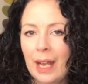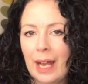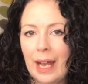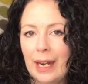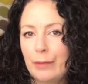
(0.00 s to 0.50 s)

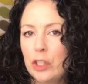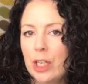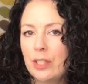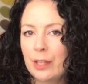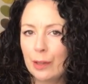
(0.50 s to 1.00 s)
and I've
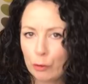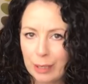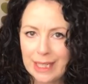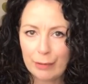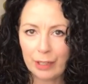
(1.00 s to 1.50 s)
chosen
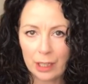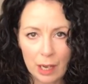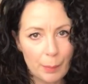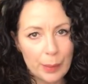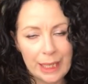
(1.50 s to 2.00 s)
three different
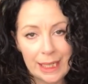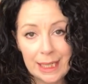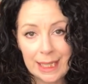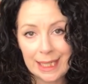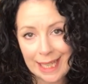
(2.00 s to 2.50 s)
companies
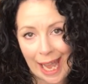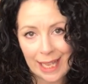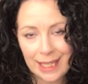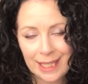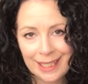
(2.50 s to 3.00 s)
to
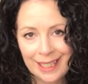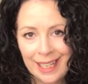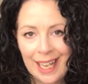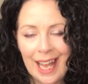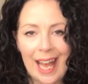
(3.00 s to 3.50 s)
test,
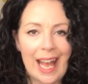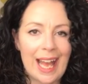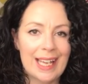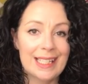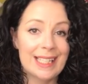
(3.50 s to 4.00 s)

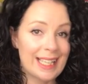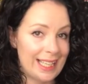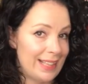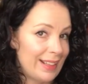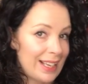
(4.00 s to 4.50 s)
and
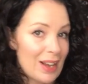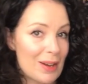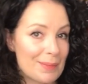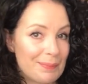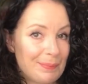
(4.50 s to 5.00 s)
here they
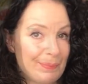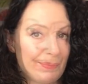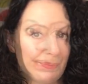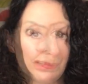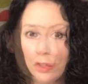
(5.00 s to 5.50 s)
are.
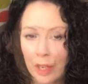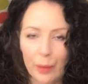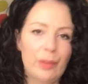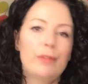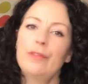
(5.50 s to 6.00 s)

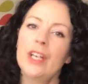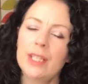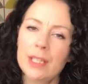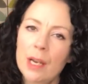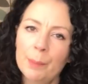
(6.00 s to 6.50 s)
So the
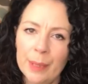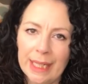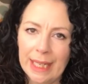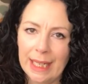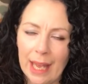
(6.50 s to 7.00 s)
first
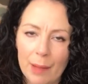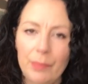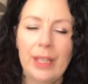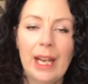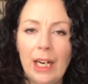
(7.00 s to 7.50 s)
company
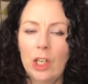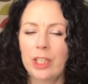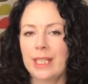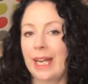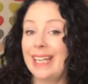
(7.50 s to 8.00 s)
that I
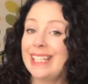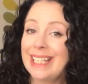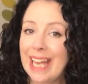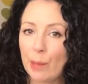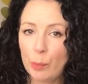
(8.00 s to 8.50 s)
looked at is
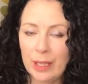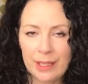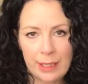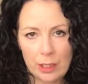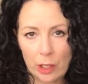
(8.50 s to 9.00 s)

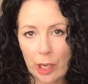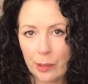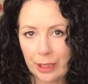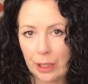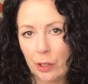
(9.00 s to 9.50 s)

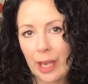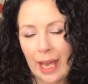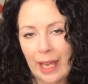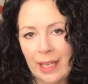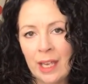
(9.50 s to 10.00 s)

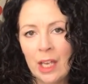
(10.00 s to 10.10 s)
netprinter.co.uk,